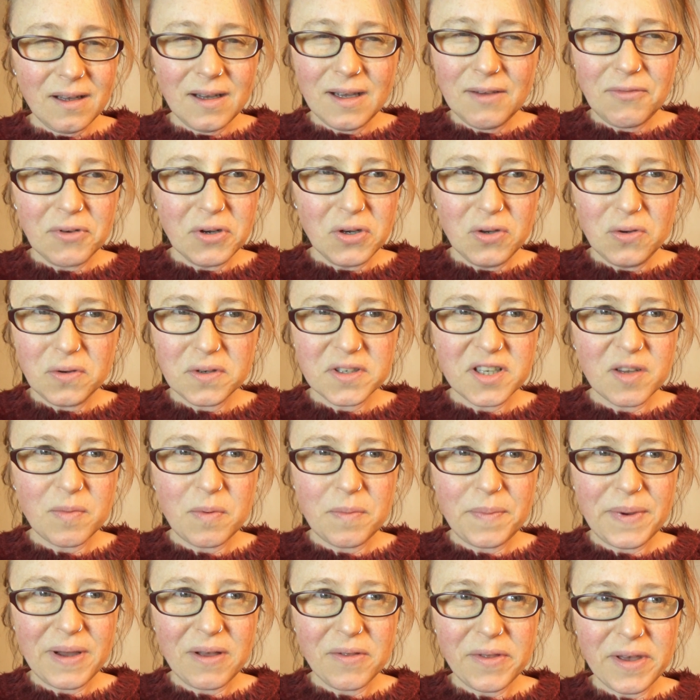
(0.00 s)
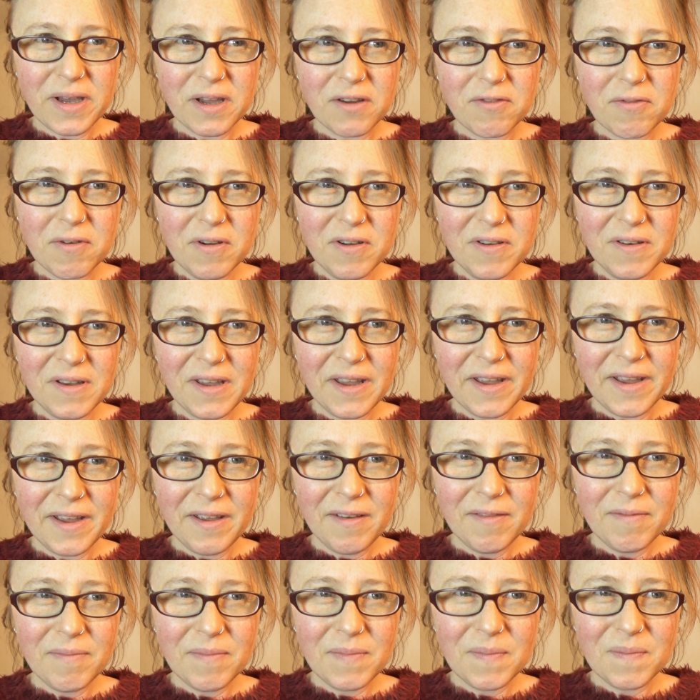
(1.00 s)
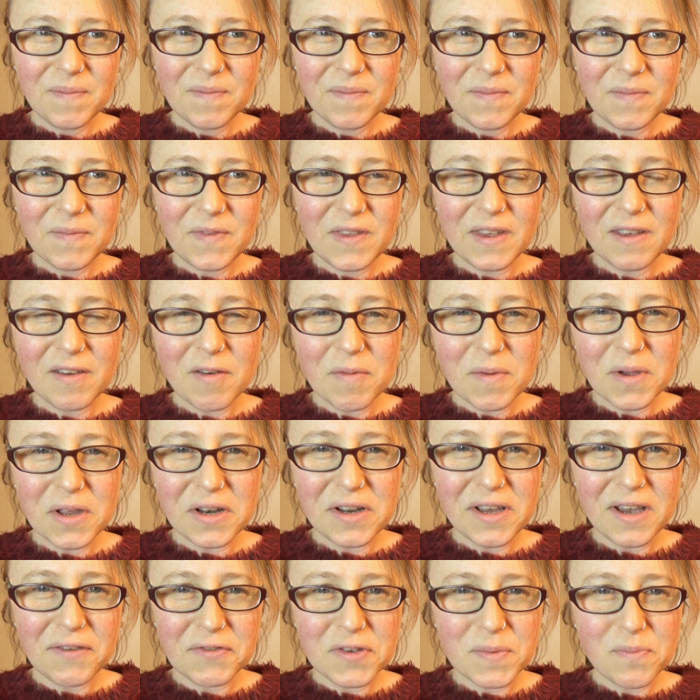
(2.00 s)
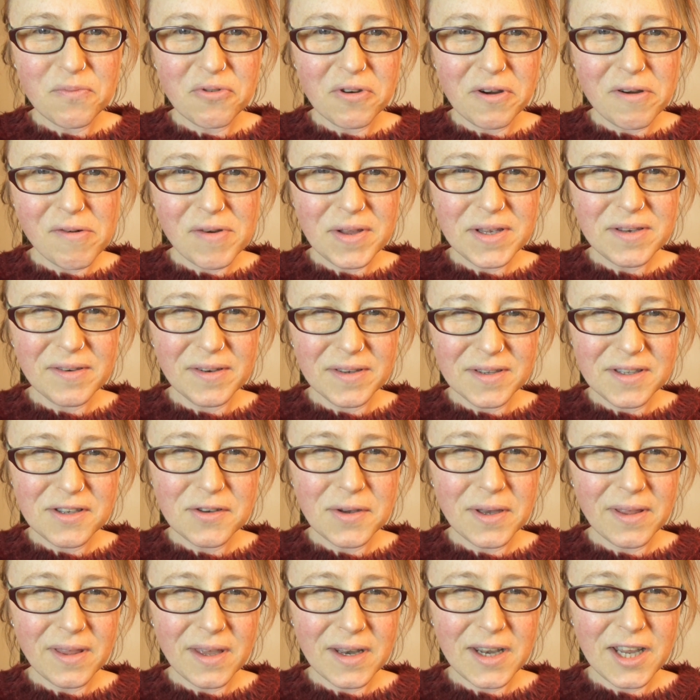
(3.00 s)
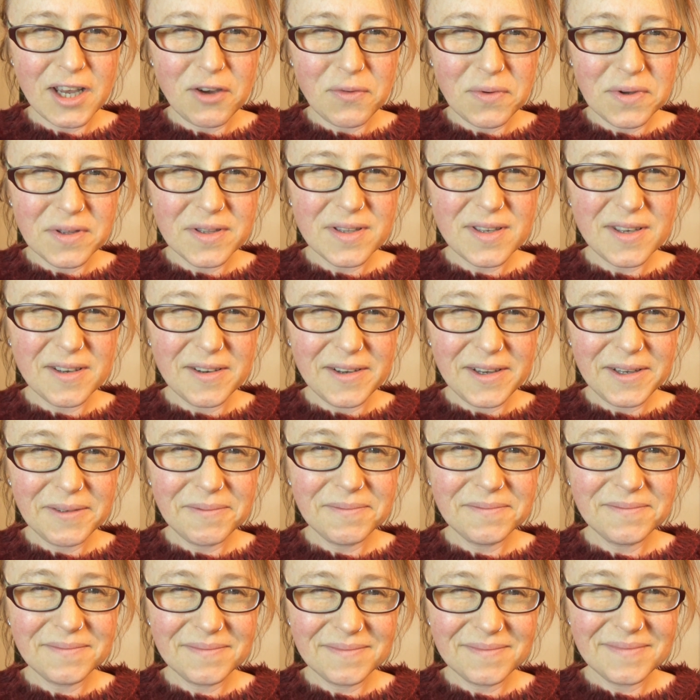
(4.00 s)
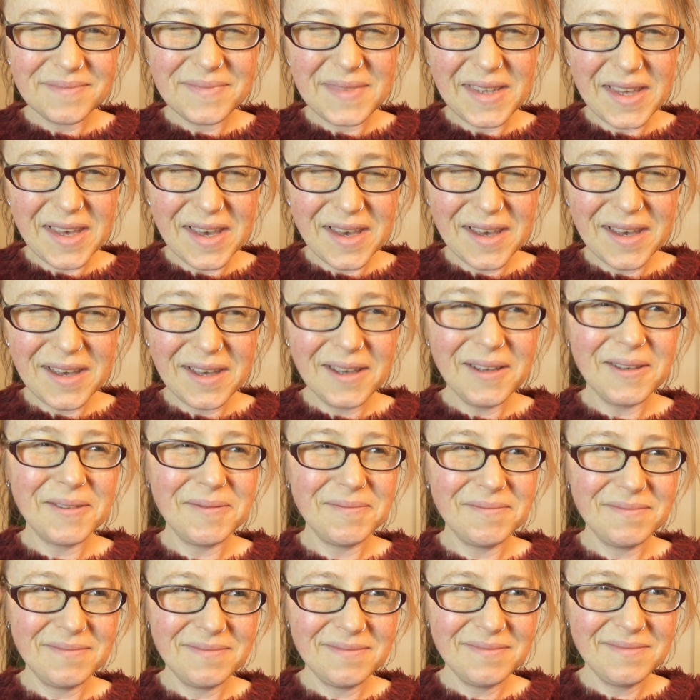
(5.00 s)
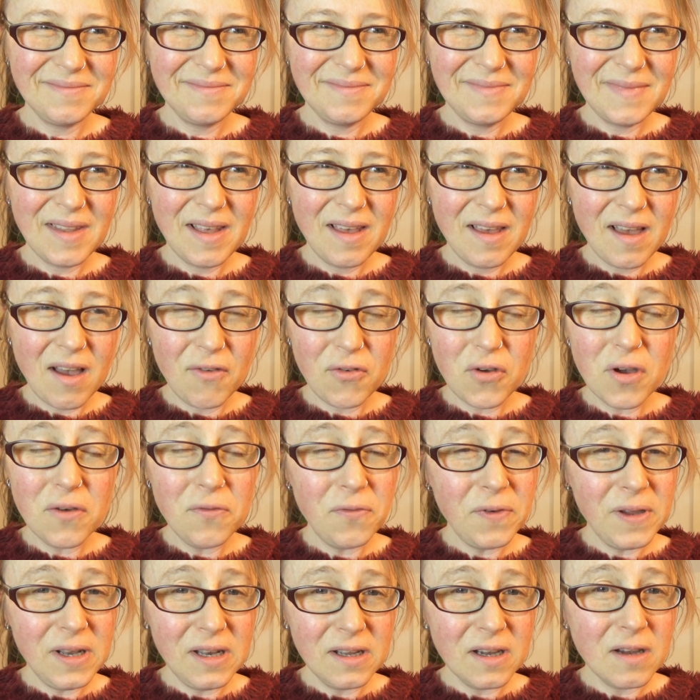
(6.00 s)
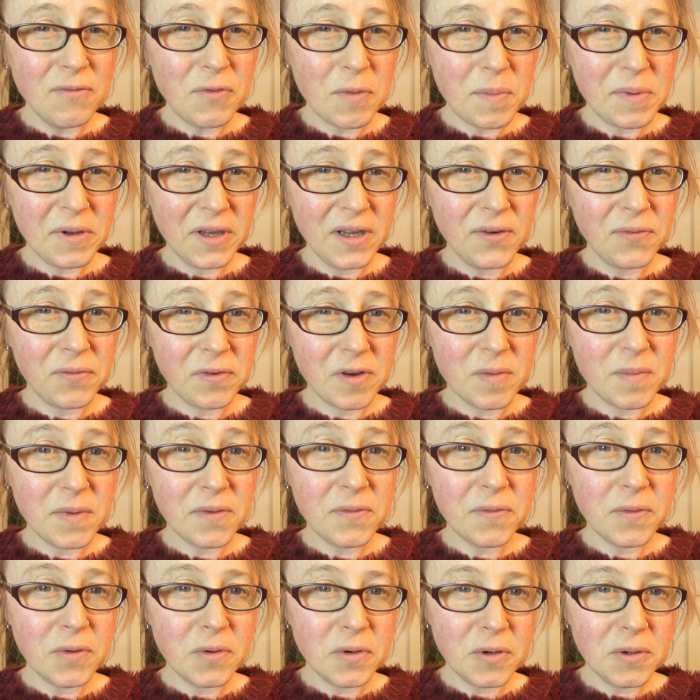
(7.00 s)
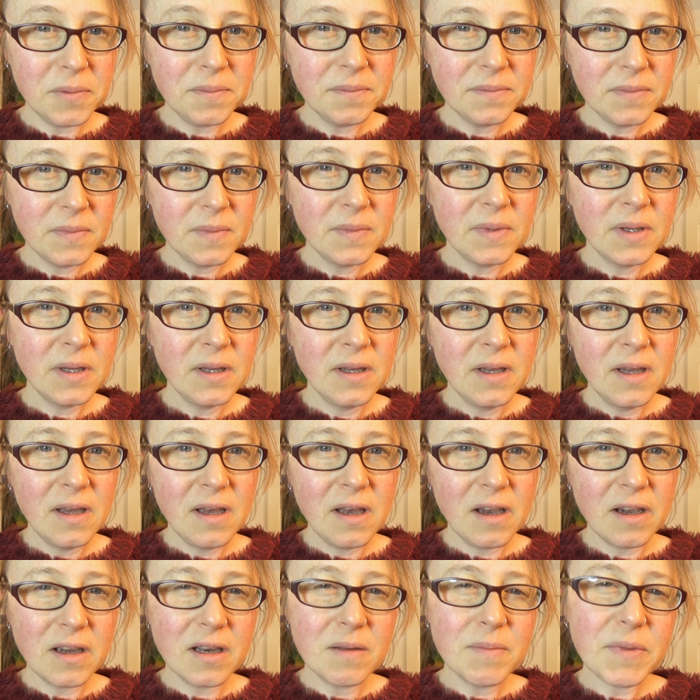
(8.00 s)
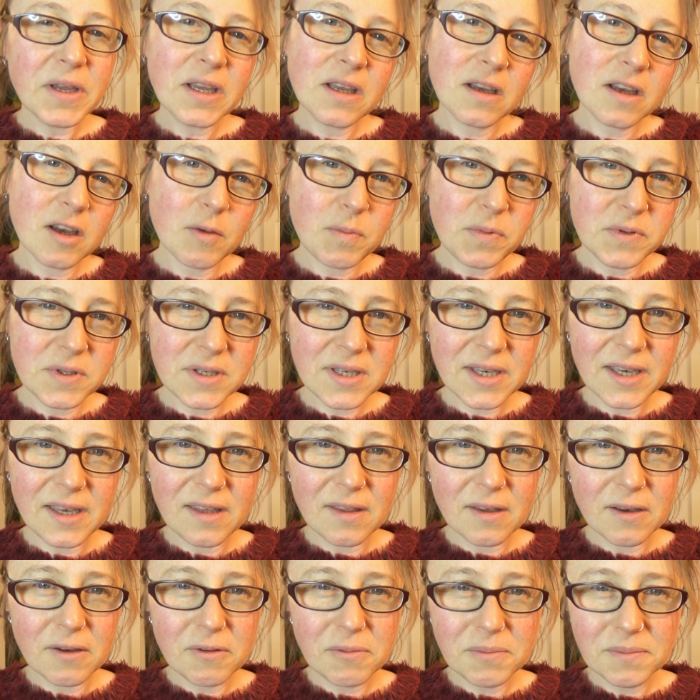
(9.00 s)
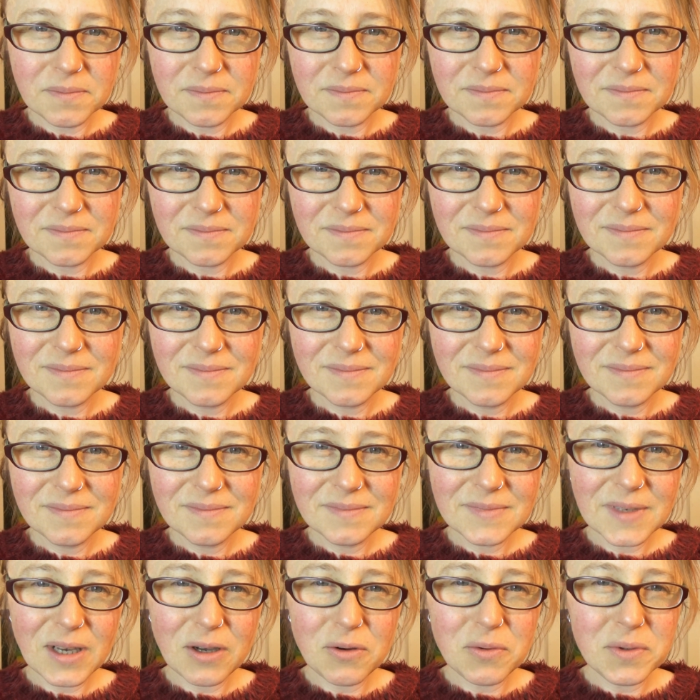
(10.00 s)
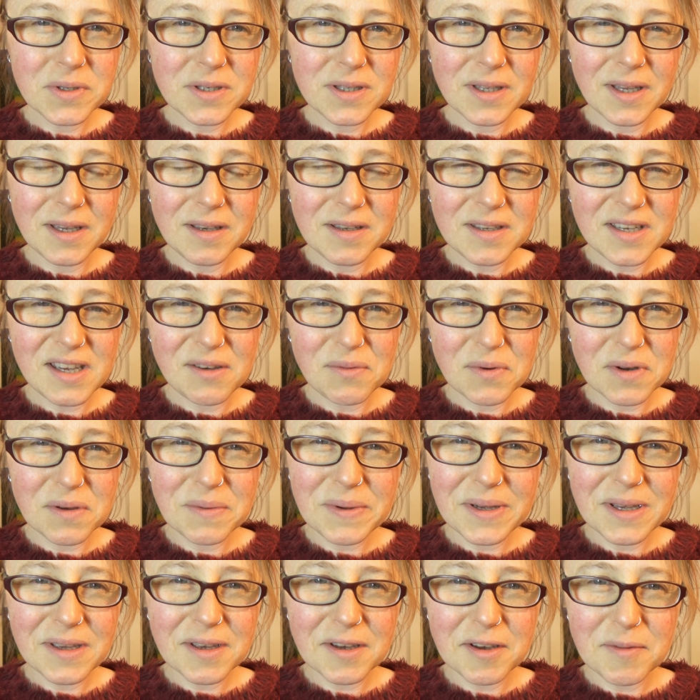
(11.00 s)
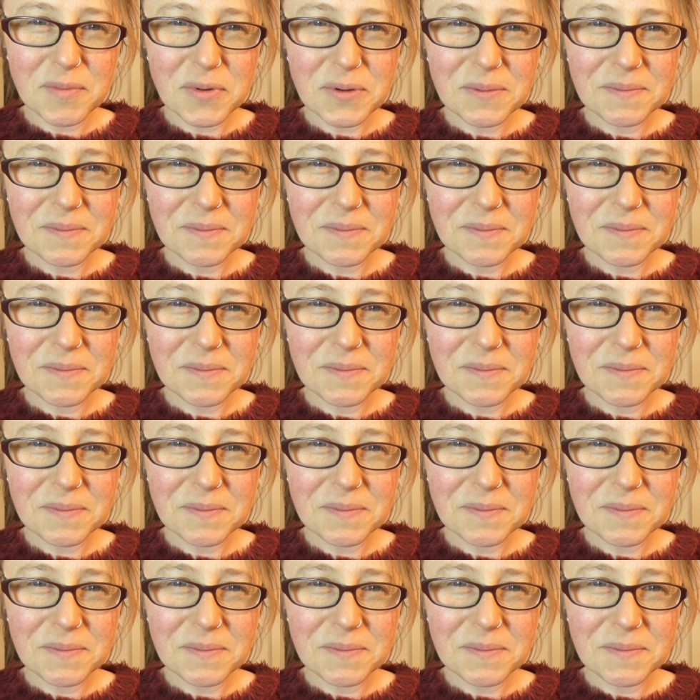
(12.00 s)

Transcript: I haven't looked up about that grant yet. I think I'm going to have to prioritise doing that now, aren't I? Yeah. I've got a feeling I've applied for it before. I'm going to make a cup of tea though. I always need tea when I wake up.